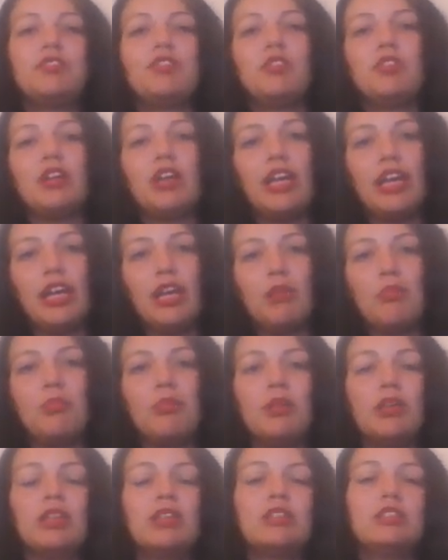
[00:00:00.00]
for
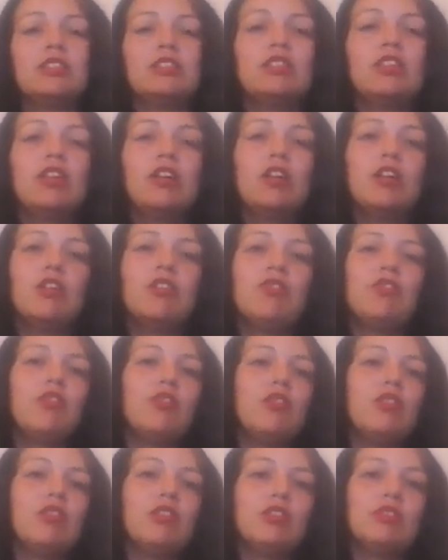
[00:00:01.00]
aprons,
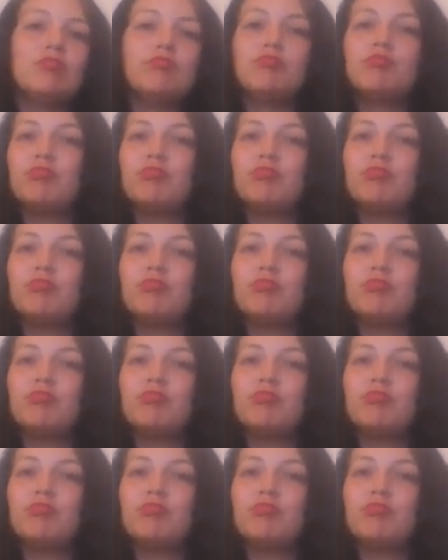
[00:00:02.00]
for